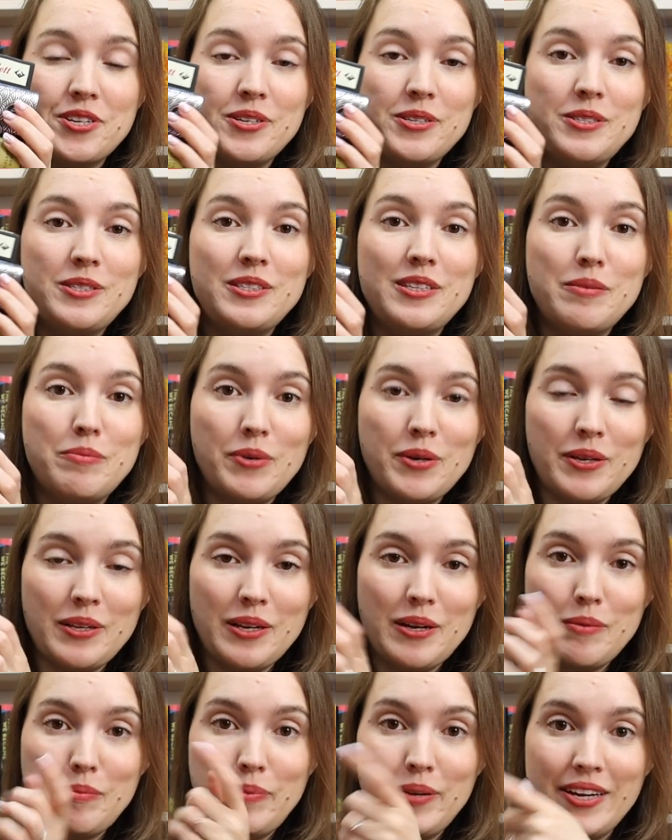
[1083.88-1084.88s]
is the book
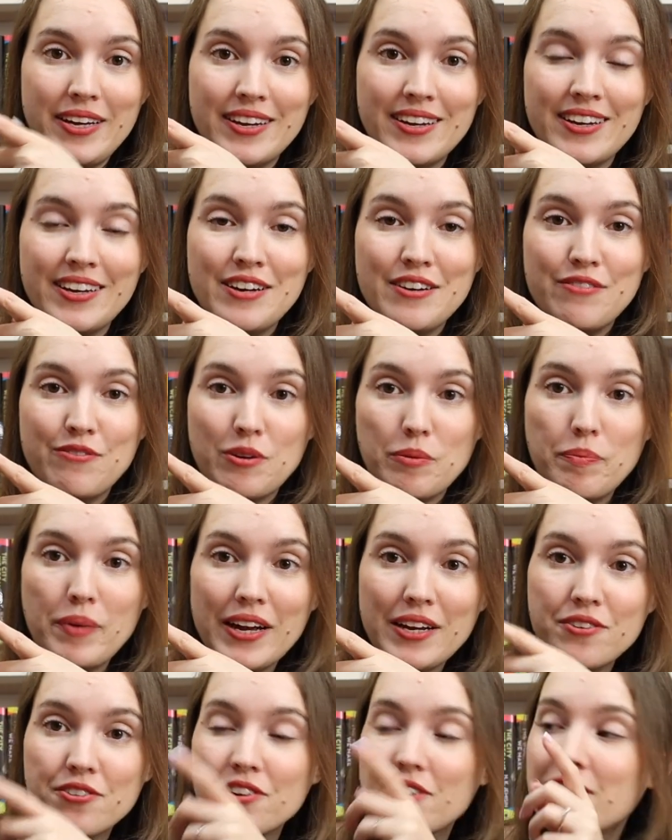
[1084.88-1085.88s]
club pick for
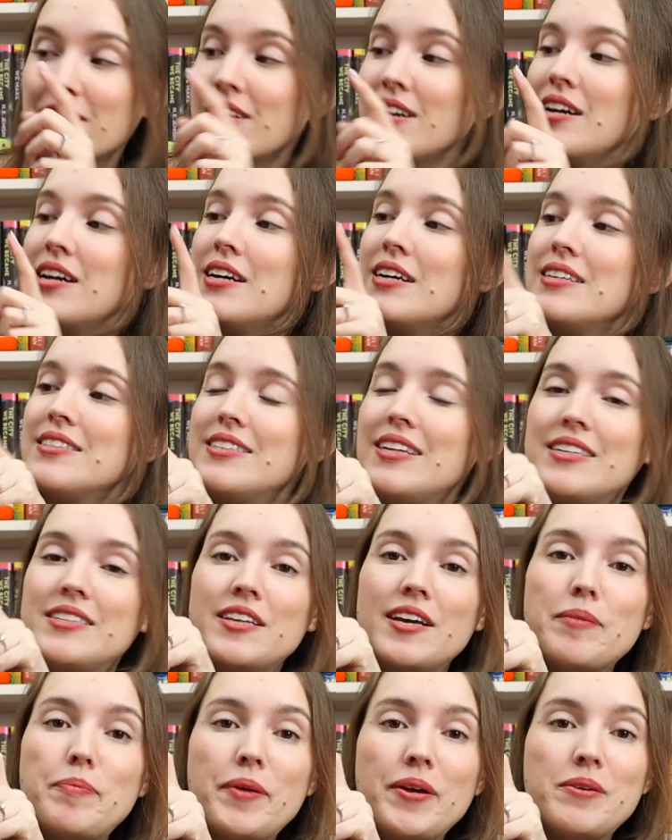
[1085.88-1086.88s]
Patreon. Then
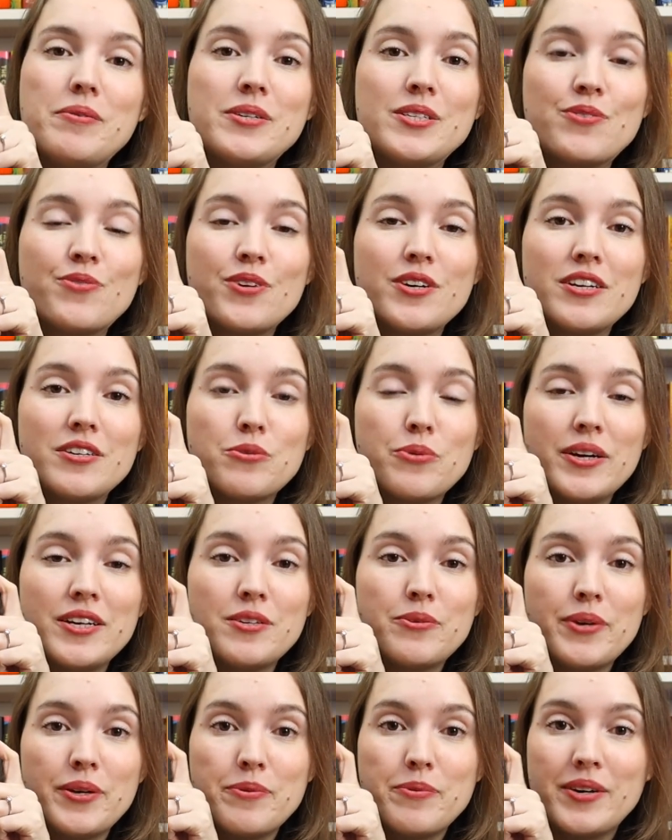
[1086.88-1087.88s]
The Appeal was for a
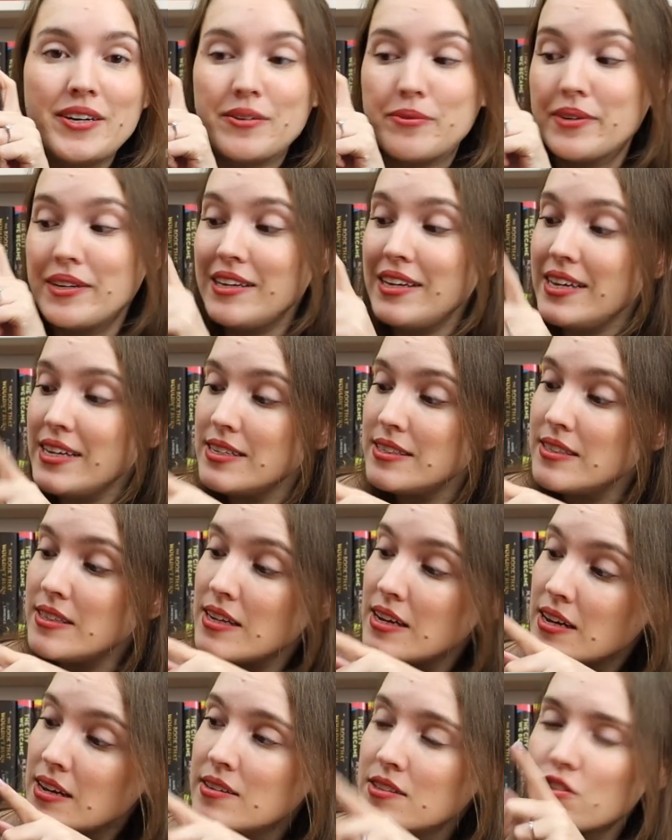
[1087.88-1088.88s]
2021 release.
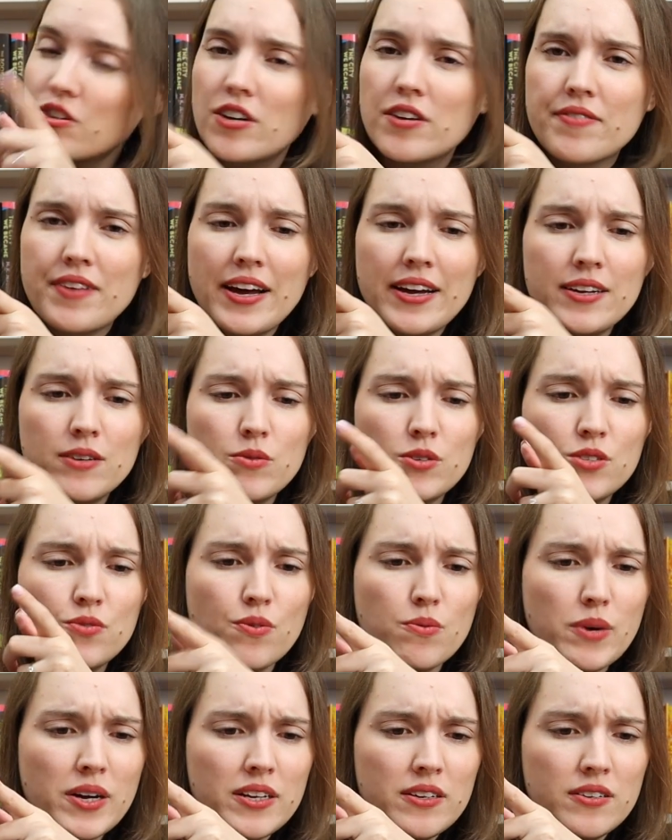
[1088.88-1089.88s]
Sword of Kaigen was for
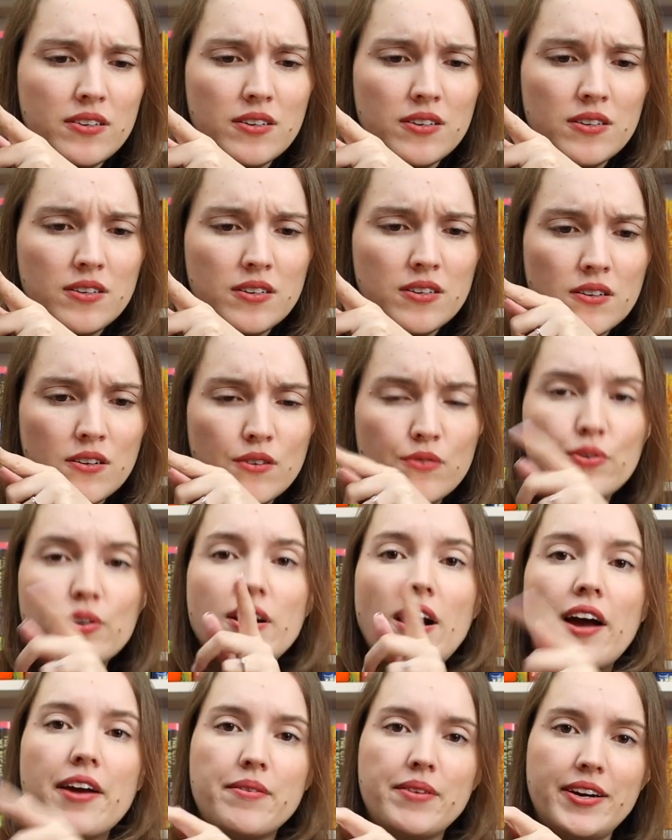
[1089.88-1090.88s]
what? For
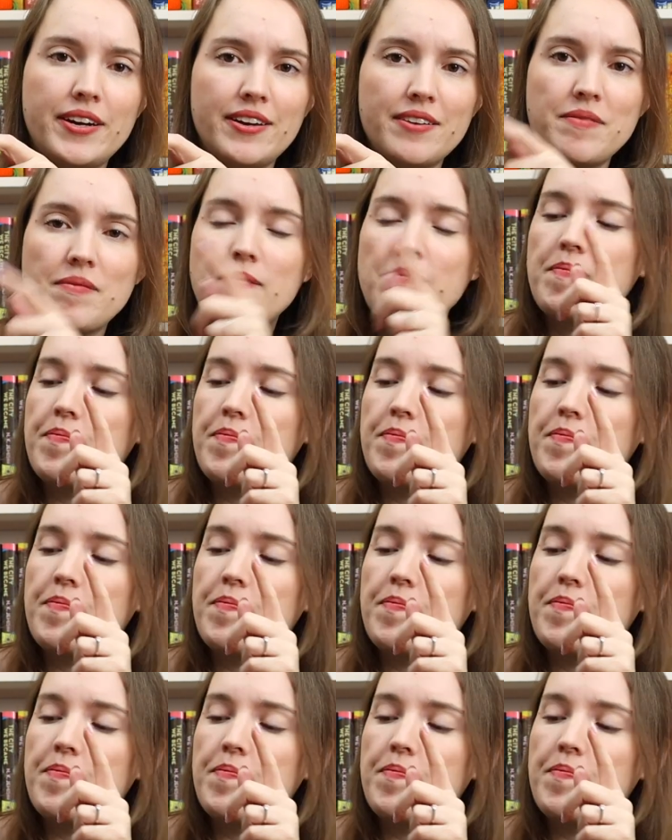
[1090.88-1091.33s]
high rating.